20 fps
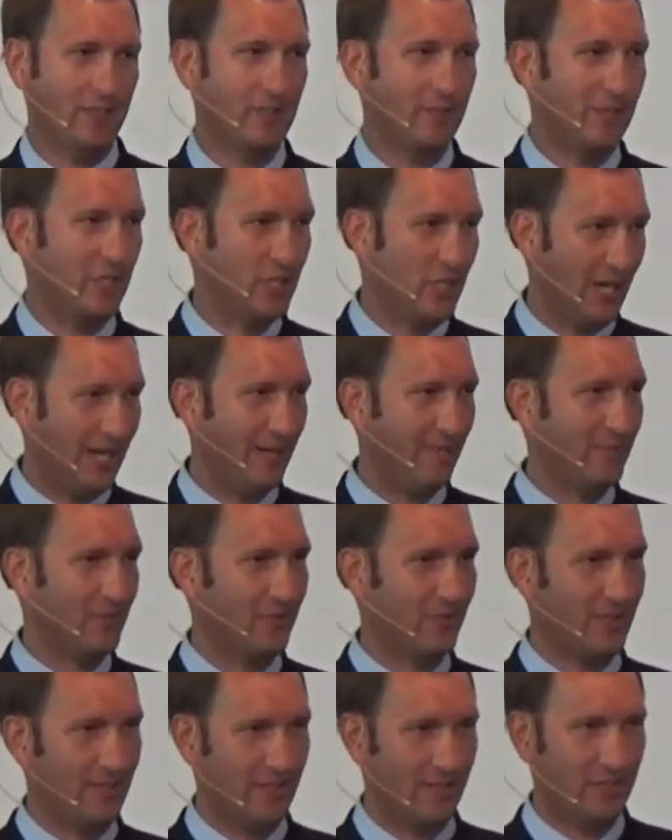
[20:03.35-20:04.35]
this would be
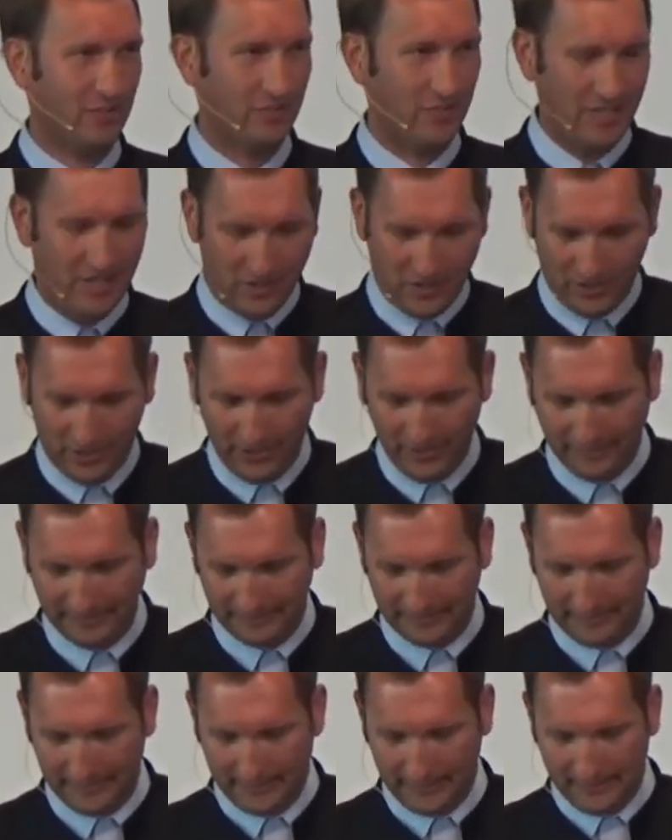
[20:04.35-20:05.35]
James the senior,